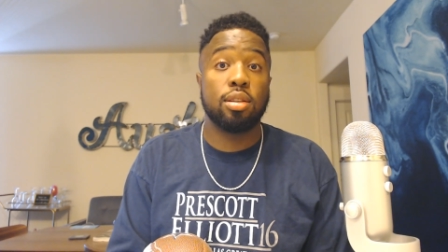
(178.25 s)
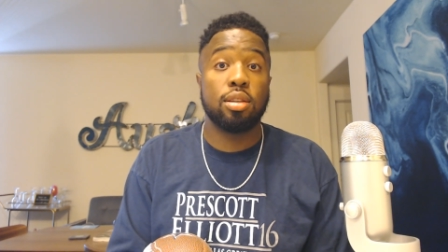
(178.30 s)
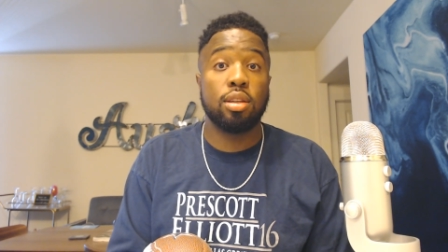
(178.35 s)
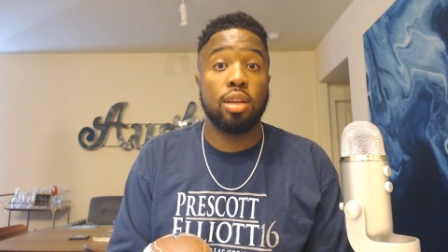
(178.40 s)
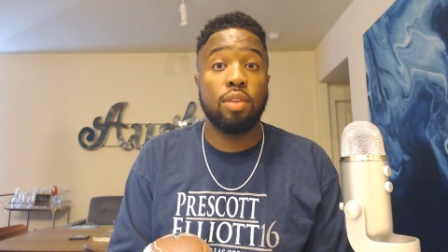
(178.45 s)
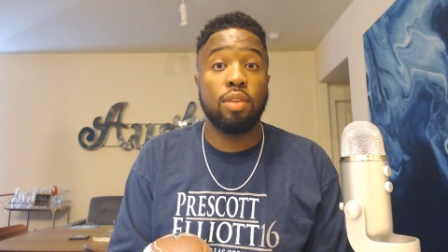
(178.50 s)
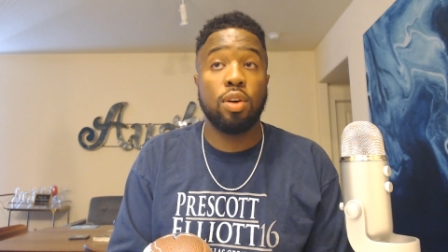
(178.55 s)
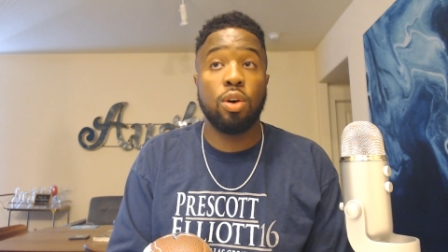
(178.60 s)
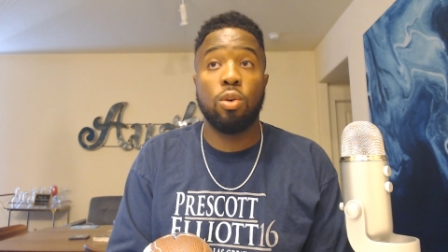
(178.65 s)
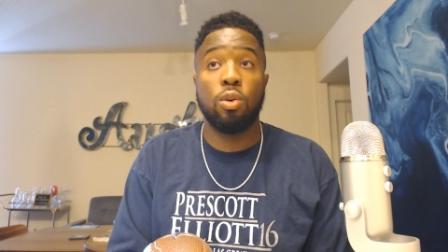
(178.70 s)

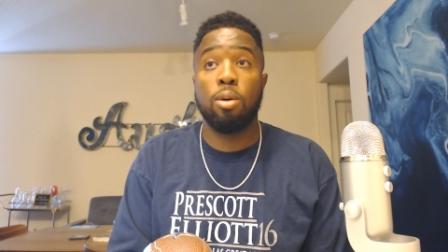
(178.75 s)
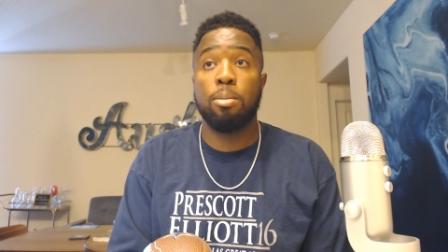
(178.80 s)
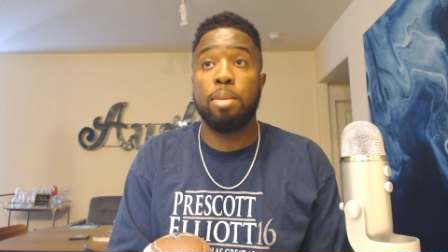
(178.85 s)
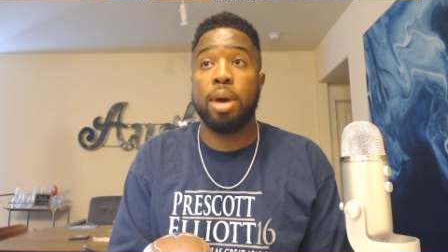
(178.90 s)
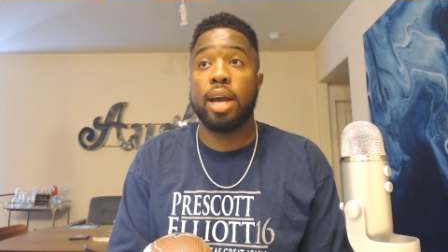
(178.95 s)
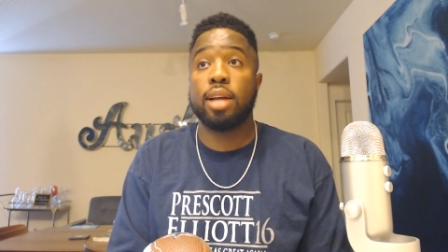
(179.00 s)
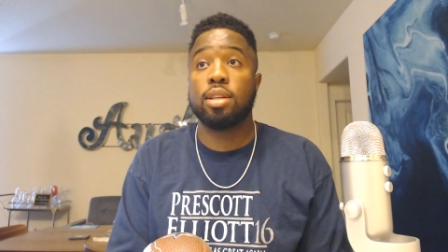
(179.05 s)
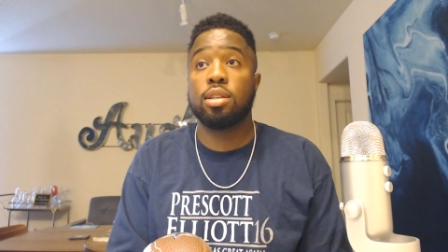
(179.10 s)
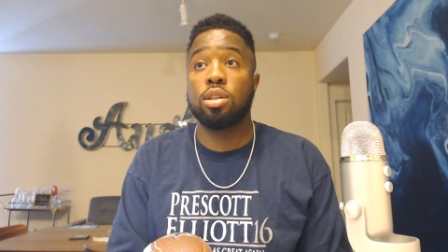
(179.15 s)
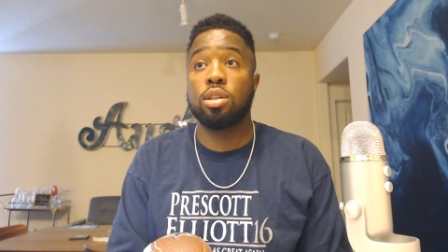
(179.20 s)
even going
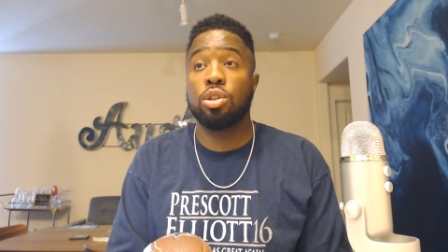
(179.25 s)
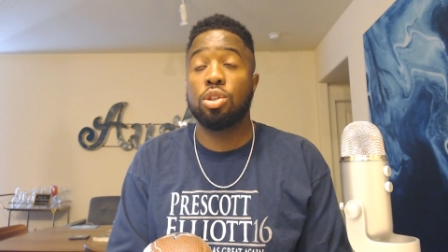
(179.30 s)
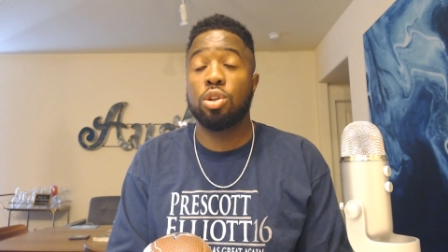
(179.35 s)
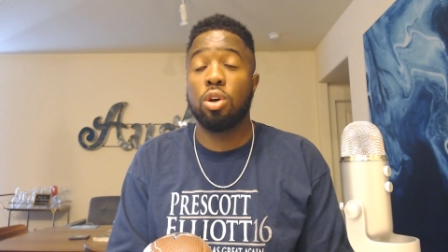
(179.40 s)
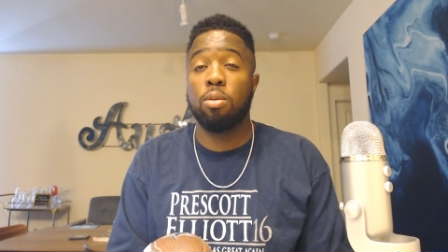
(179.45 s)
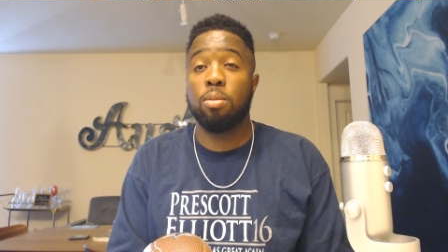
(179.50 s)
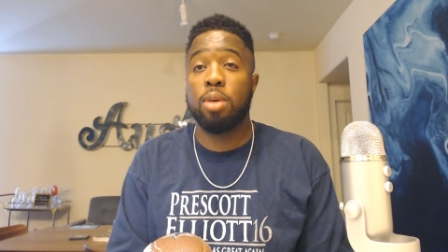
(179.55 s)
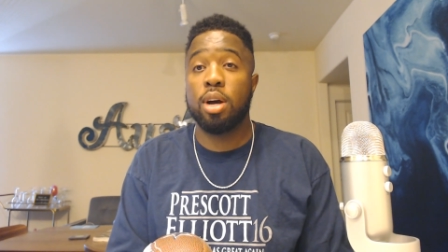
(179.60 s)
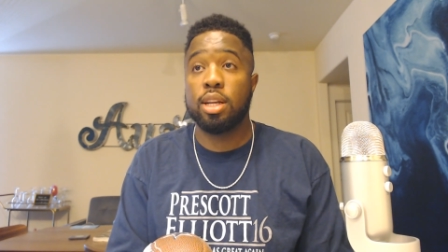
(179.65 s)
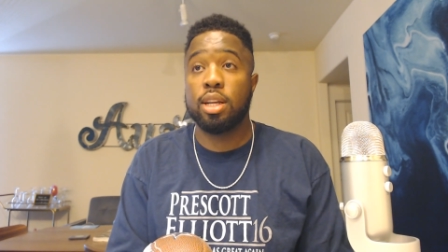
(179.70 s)
back to Joe
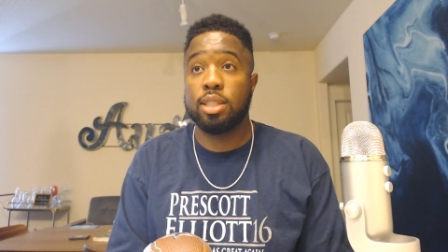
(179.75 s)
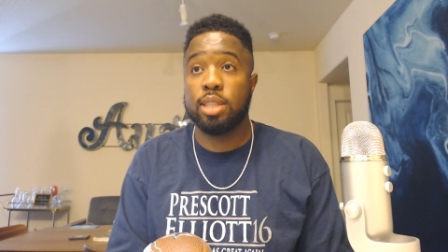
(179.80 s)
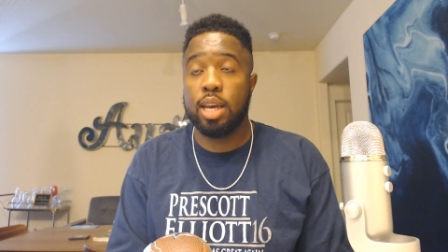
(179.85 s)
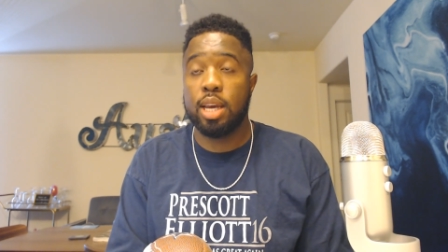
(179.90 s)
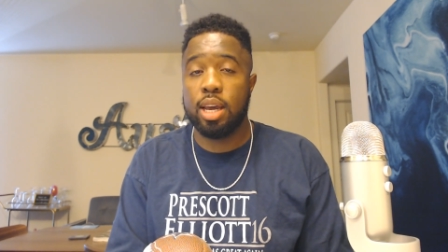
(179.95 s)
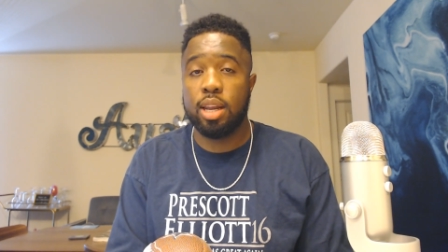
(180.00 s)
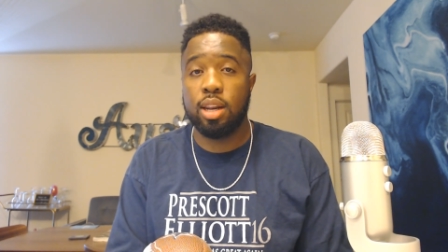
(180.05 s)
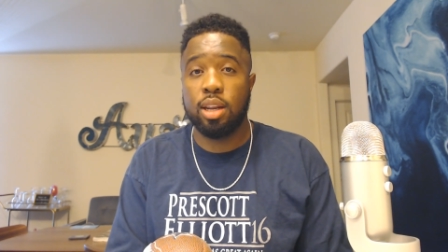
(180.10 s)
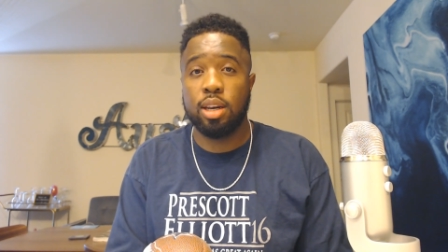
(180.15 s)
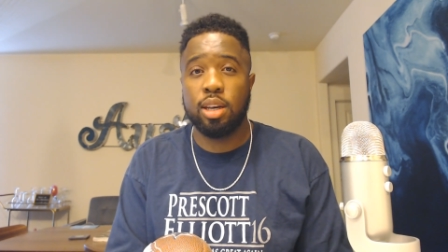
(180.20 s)

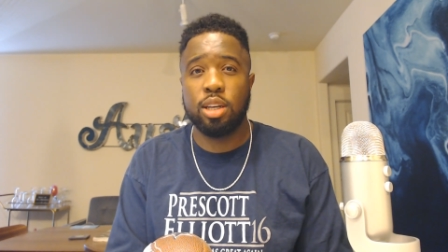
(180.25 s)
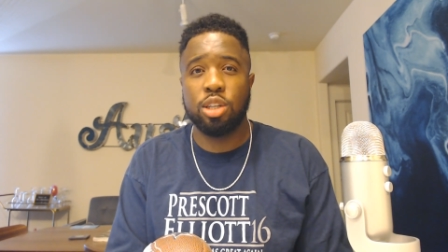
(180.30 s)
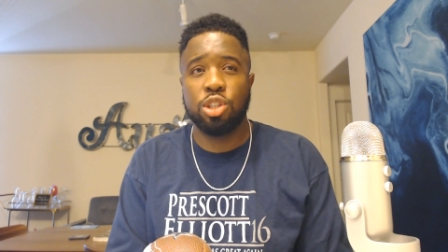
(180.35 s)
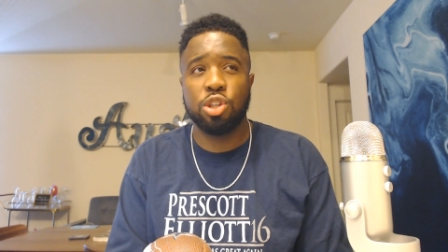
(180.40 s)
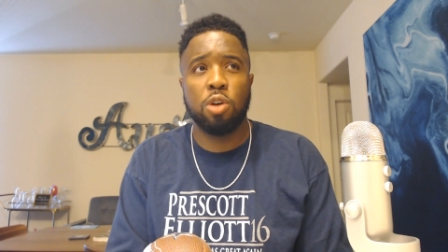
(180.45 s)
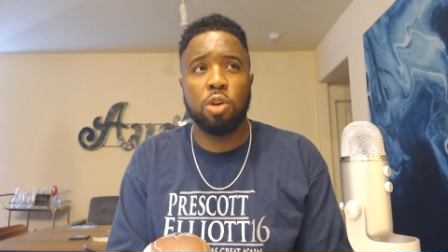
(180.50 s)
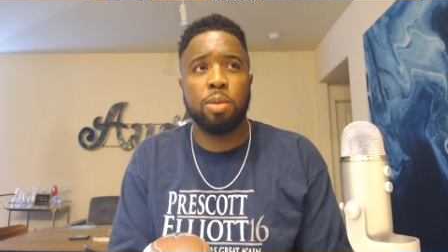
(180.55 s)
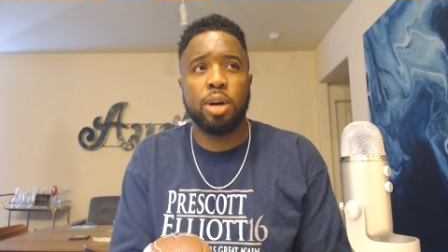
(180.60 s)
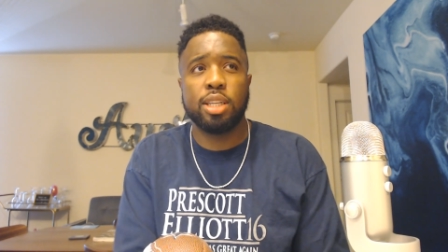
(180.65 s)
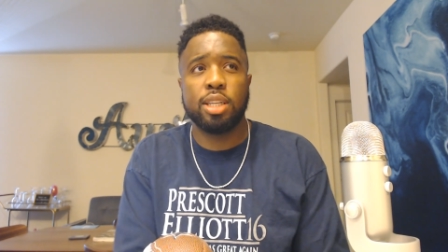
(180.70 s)
Montana, did Joe
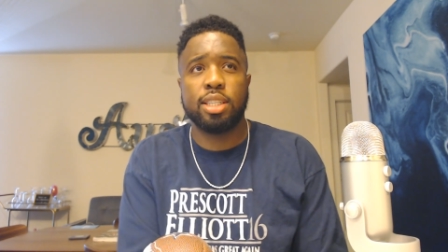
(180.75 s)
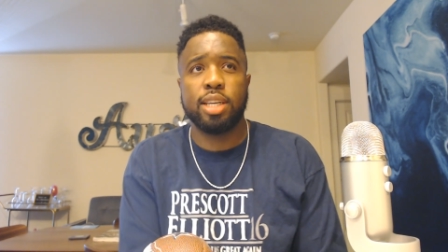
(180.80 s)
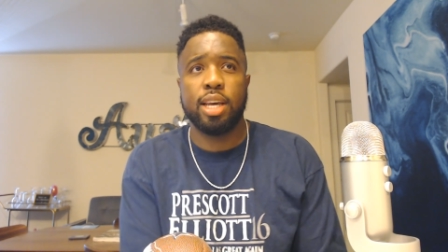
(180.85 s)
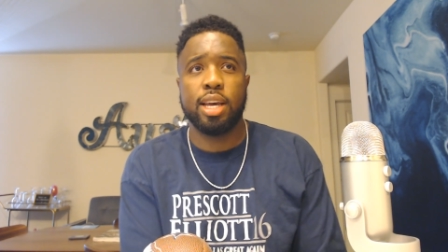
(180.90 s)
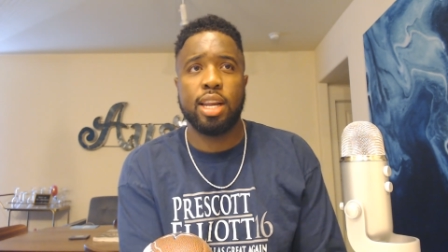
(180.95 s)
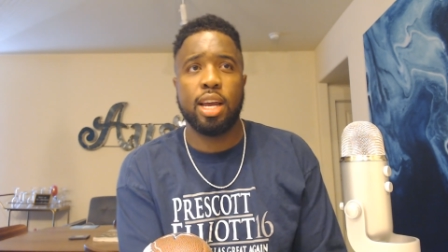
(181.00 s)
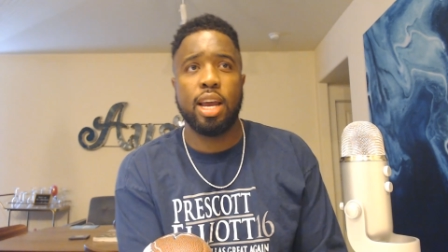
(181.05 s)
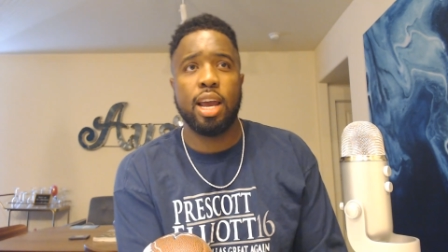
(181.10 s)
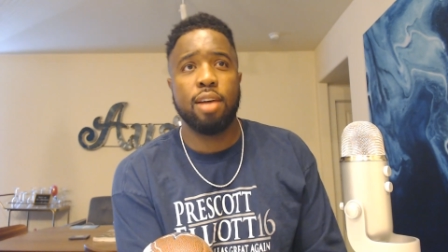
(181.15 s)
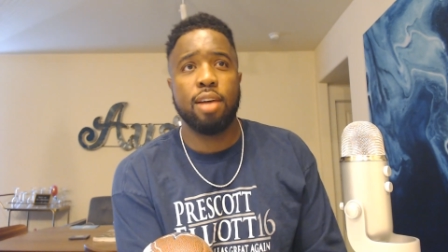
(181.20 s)
Montana ever